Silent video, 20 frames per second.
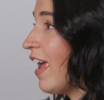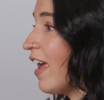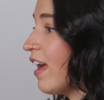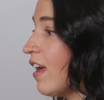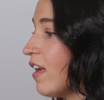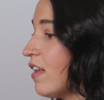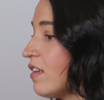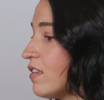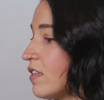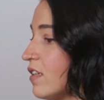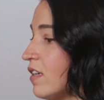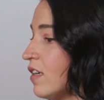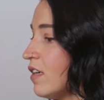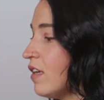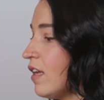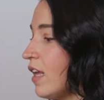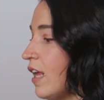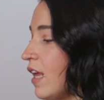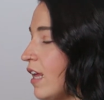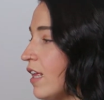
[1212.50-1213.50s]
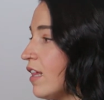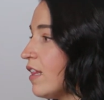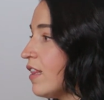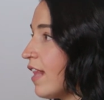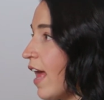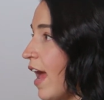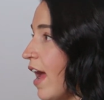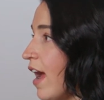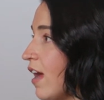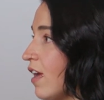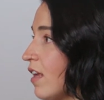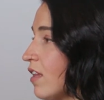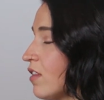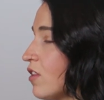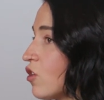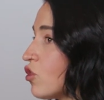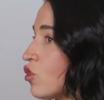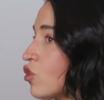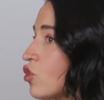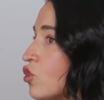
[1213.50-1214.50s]
And in that,
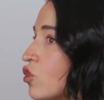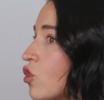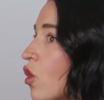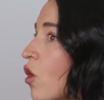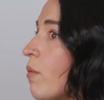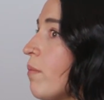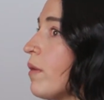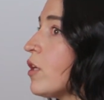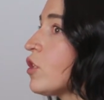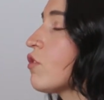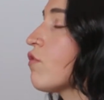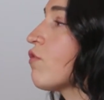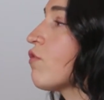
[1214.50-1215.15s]
there's so much